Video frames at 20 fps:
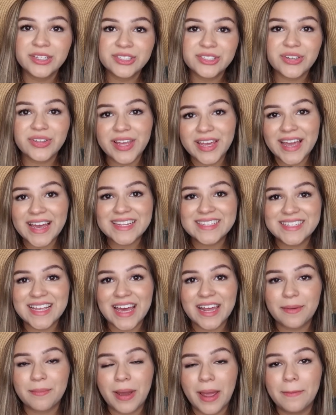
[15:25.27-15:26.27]
So like I
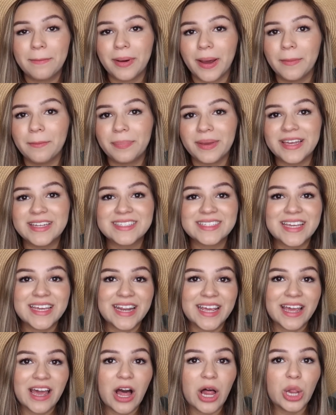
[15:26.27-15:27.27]
said, my bump is
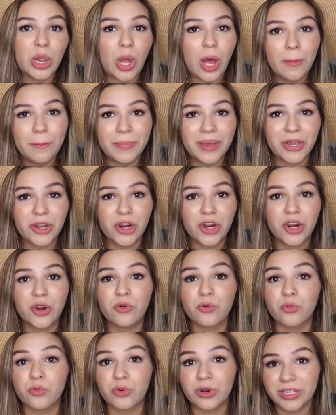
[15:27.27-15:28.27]
getting a lot
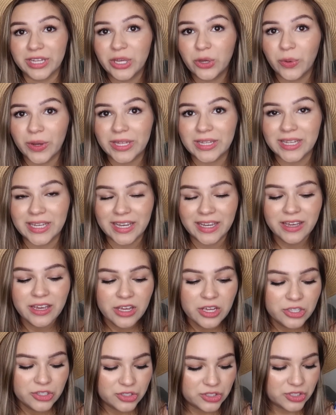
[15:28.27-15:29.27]
bigger really quickly.
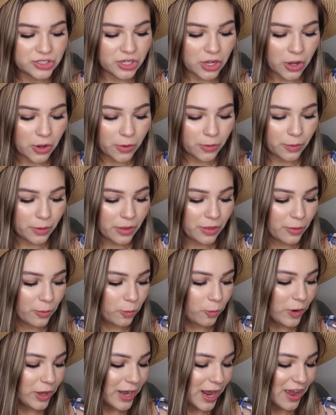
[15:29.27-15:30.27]
So
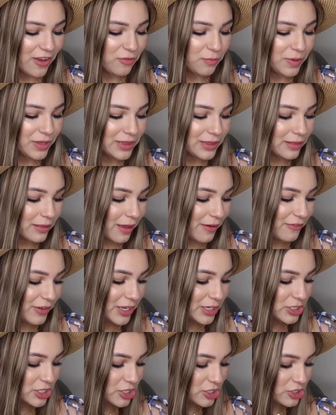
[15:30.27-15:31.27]
what I've been
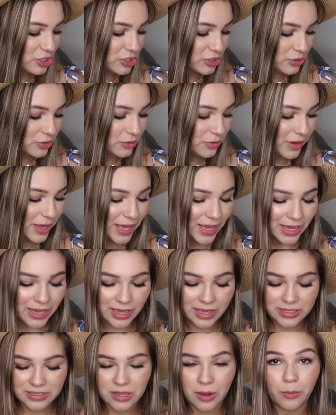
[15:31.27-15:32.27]
loving to do
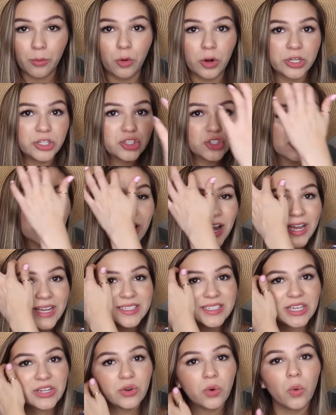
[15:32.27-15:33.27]
is
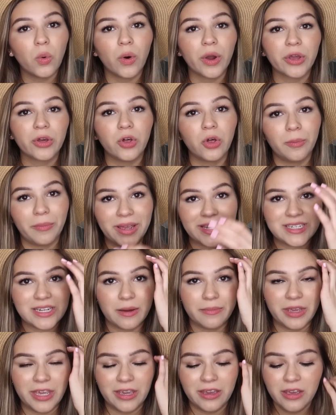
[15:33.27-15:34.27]
moisturize and oil my
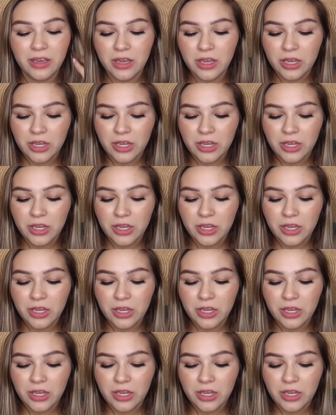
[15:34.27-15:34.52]
tummy.